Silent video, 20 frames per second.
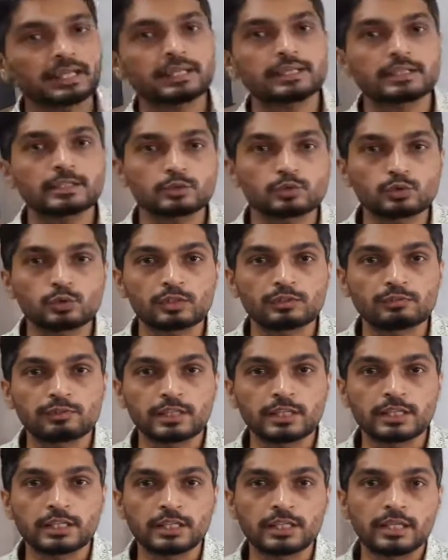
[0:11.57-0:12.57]
n tends to
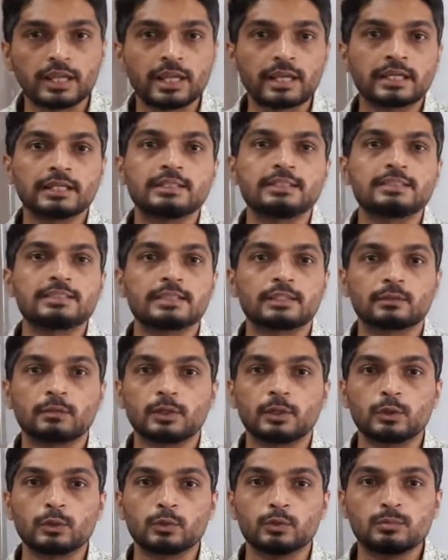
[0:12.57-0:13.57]
infinity, n is
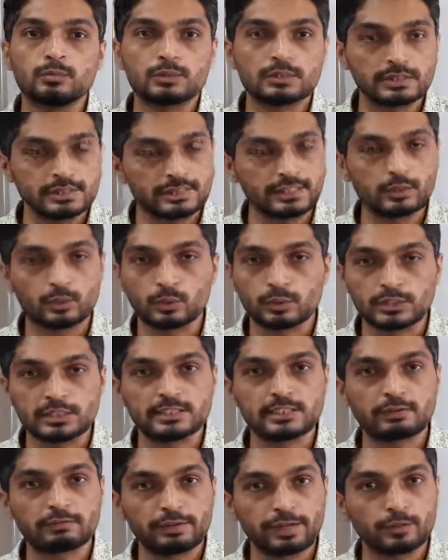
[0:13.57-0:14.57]
equal to 0. This
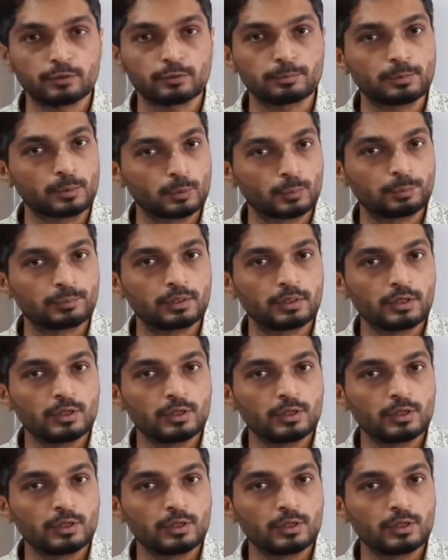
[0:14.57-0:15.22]
thing we have to prove.